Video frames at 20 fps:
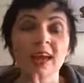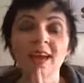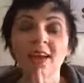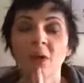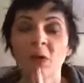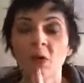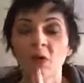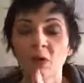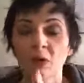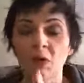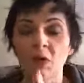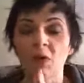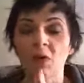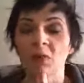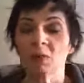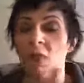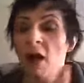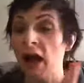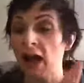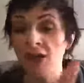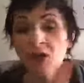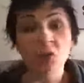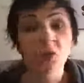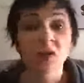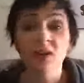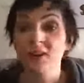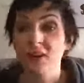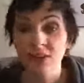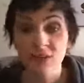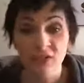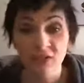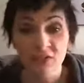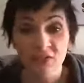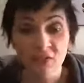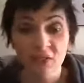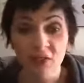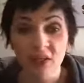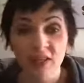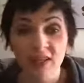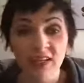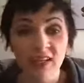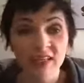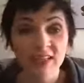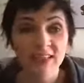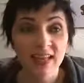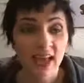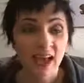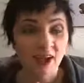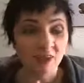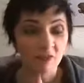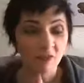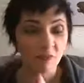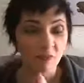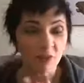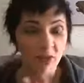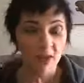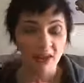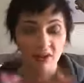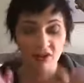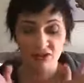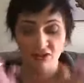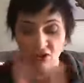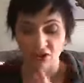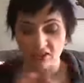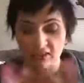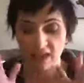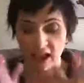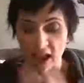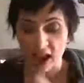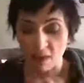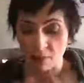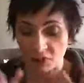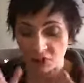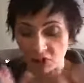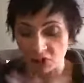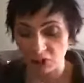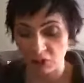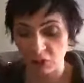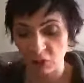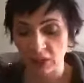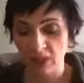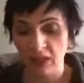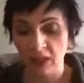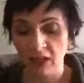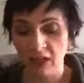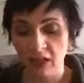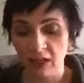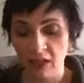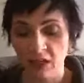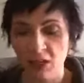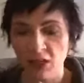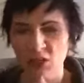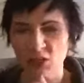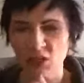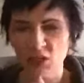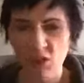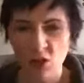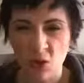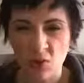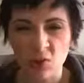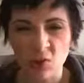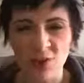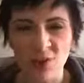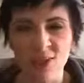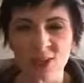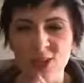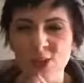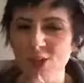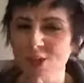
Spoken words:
over my 20 years of doing this have been just absolutely so brilliant,